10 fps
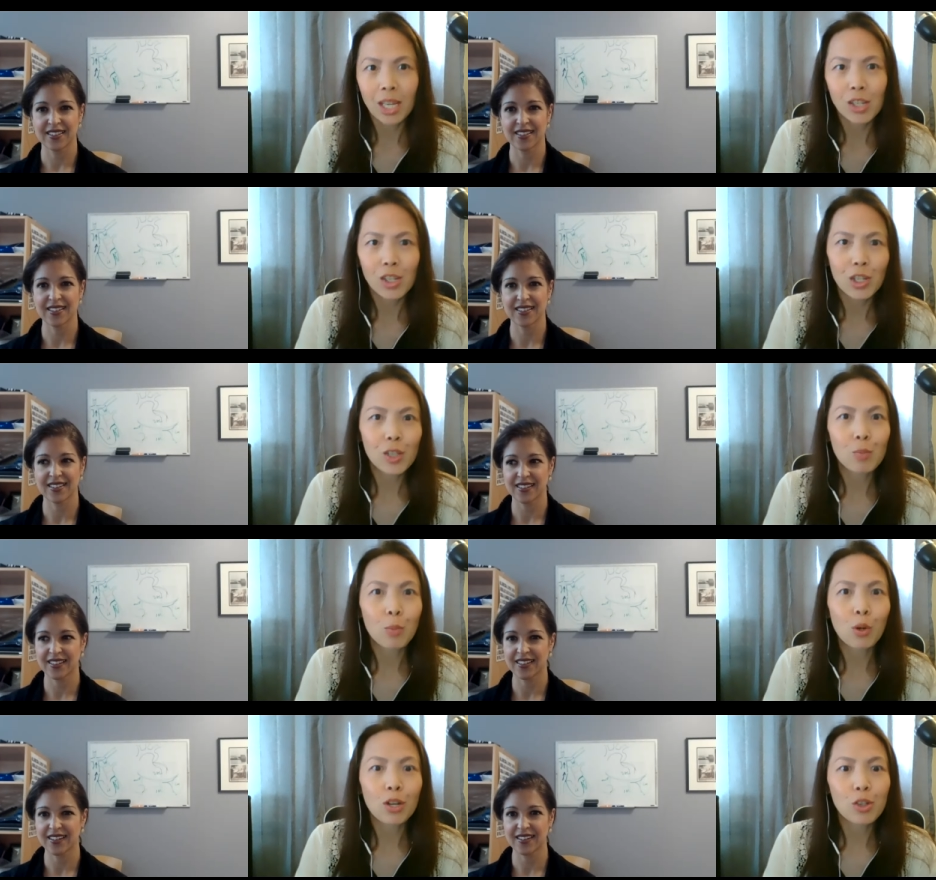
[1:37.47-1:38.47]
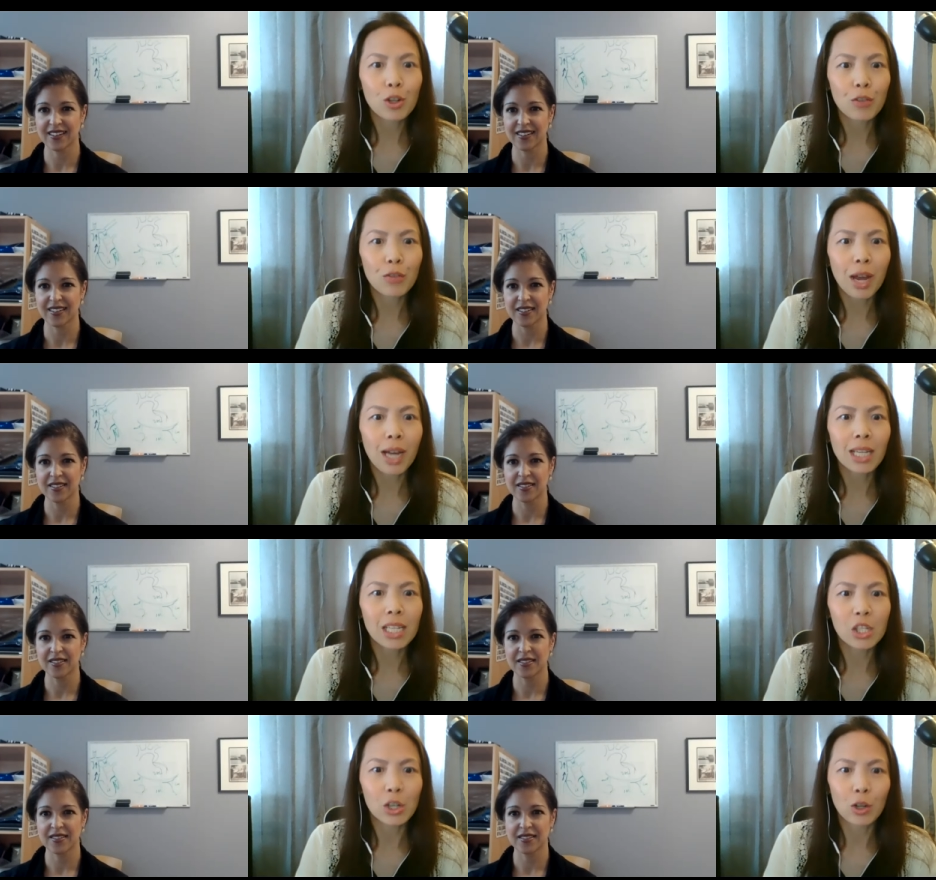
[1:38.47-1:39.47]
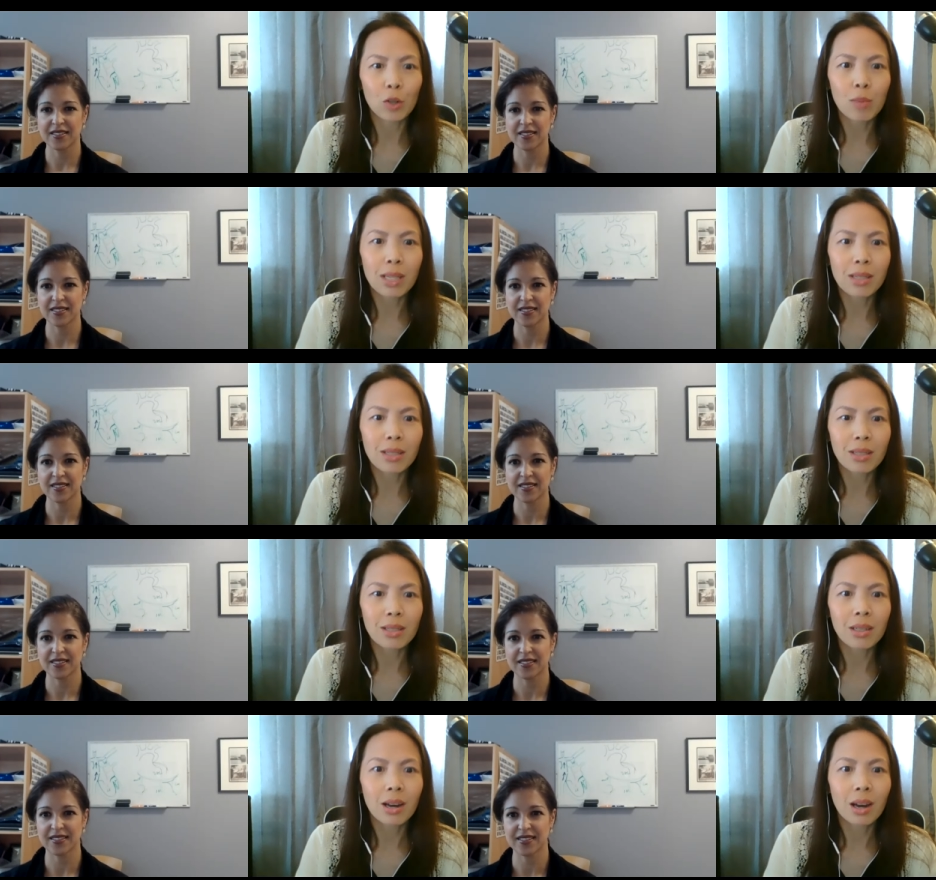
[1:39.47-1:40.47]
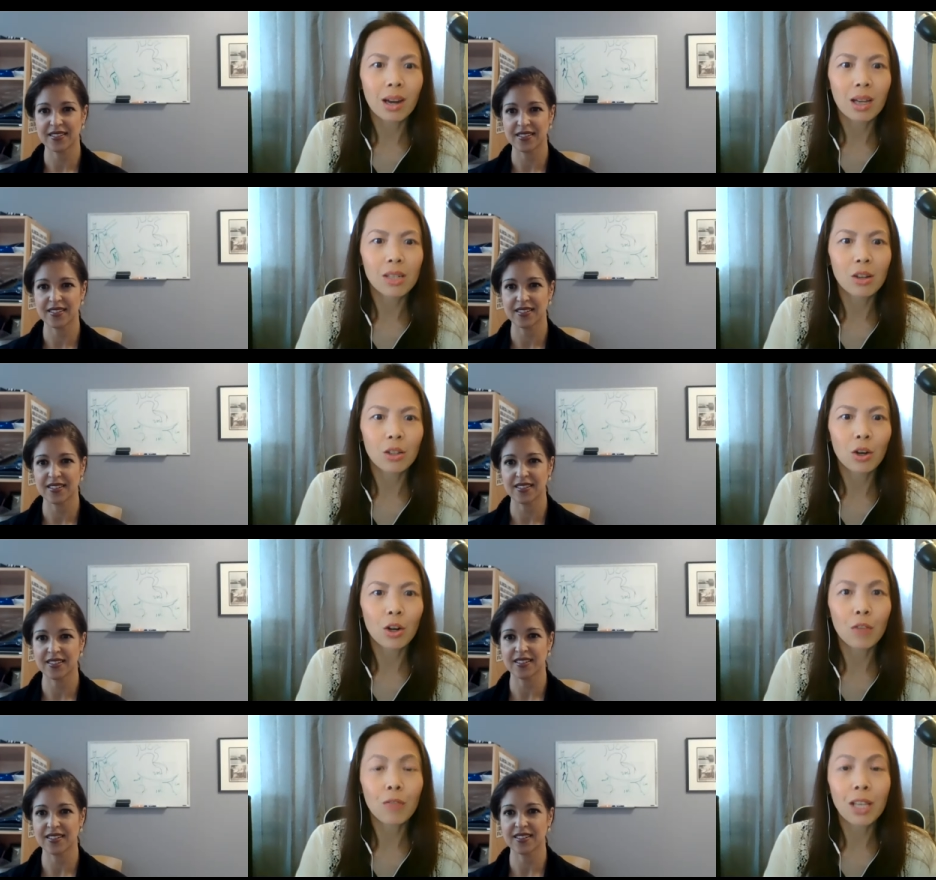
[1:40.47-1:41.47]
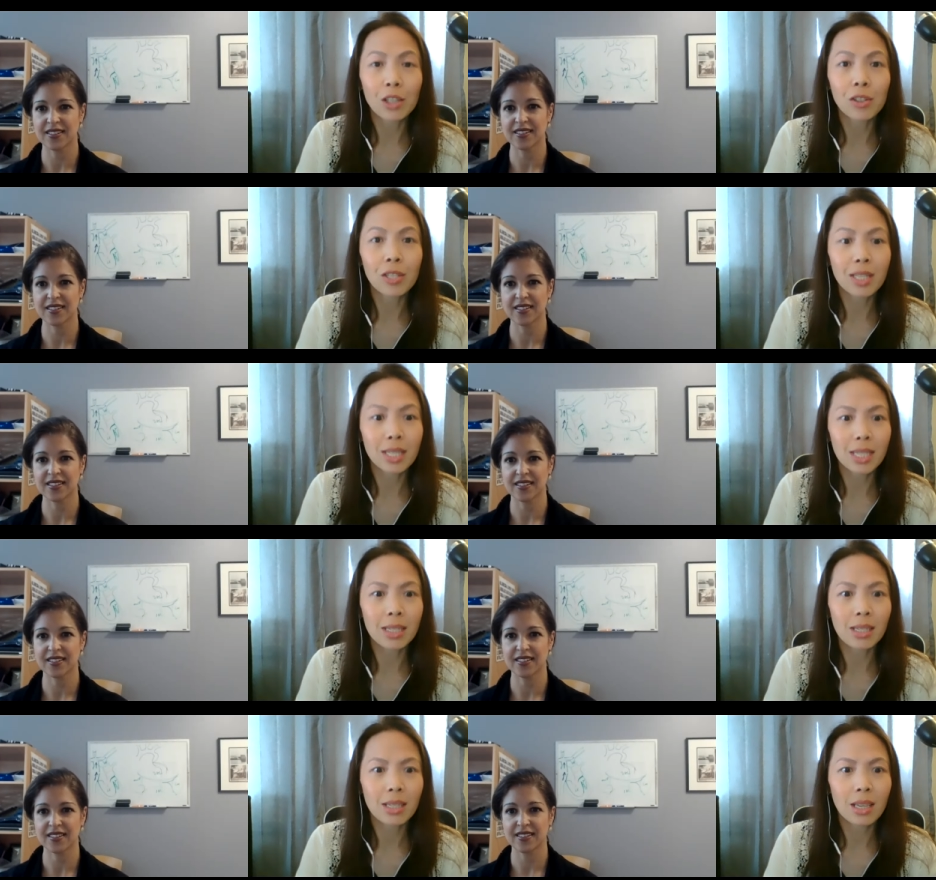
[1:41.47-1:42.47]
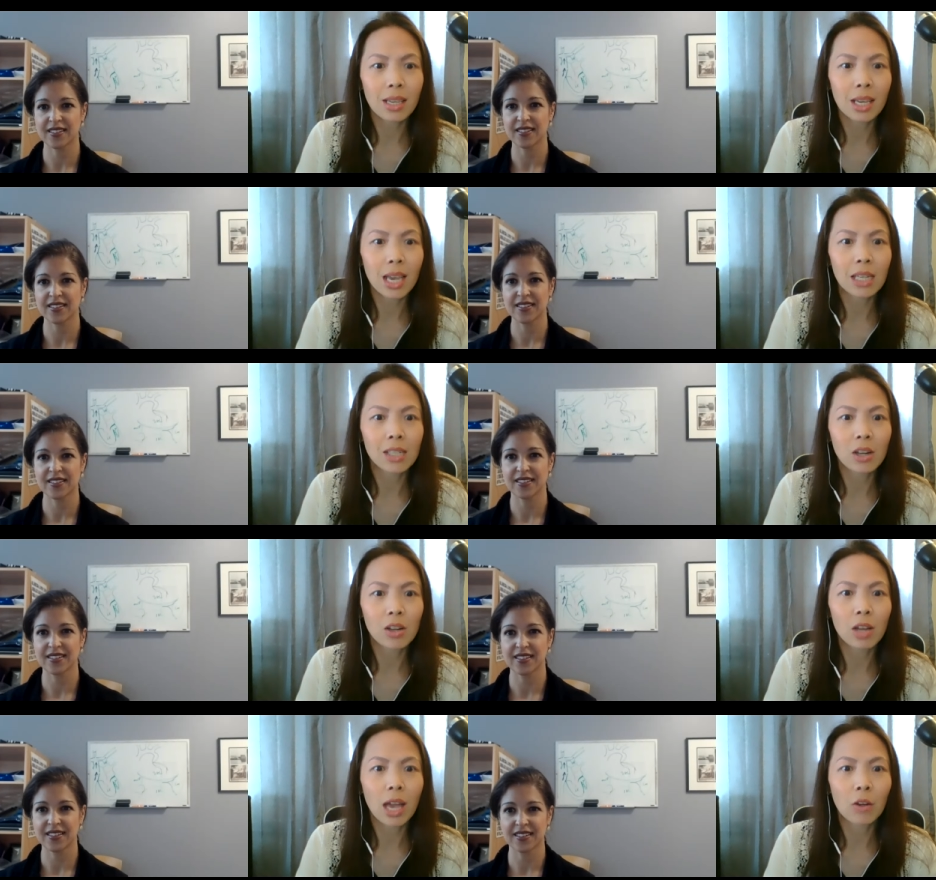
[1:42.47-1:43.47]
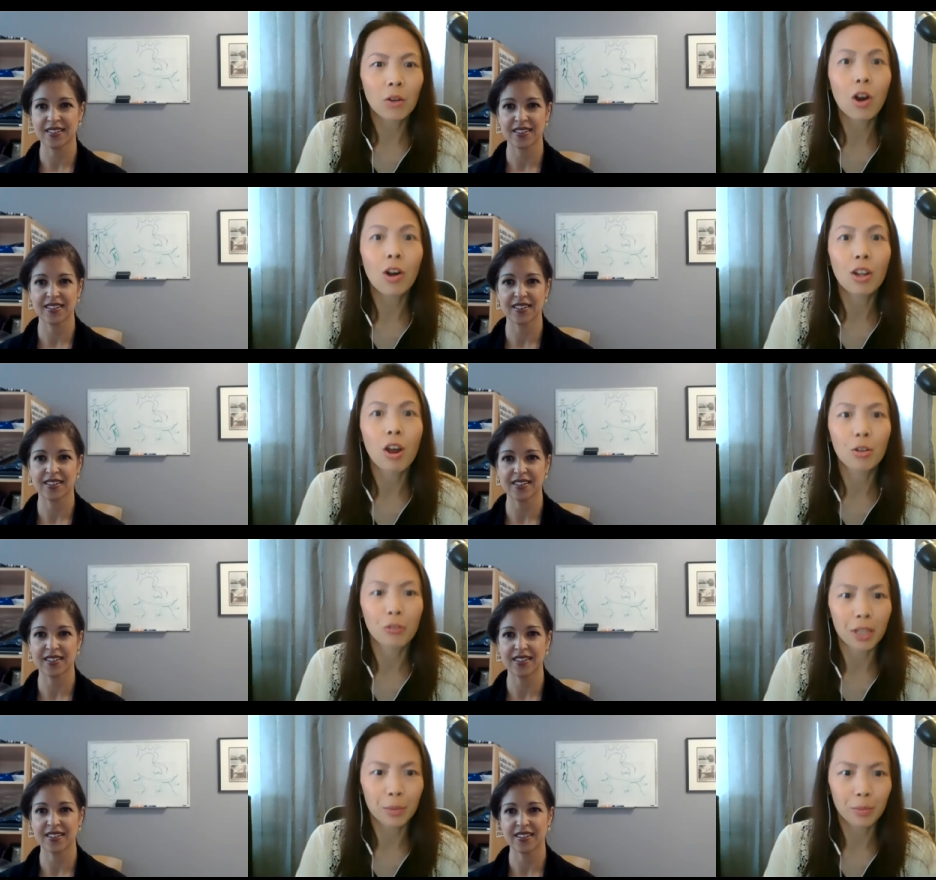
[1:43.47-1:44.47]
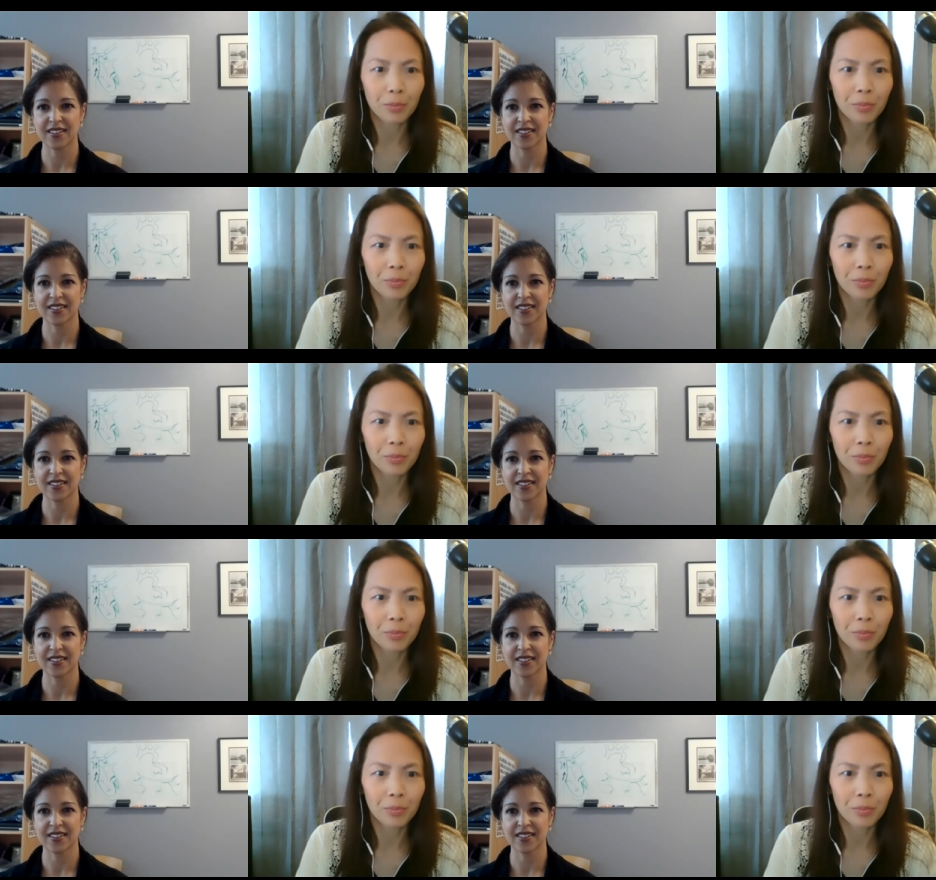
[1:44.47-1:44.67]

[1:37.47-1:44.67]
Speaker 1: She is board certified in internal medicine, adult cardiovascular disease, and adult echocardiography.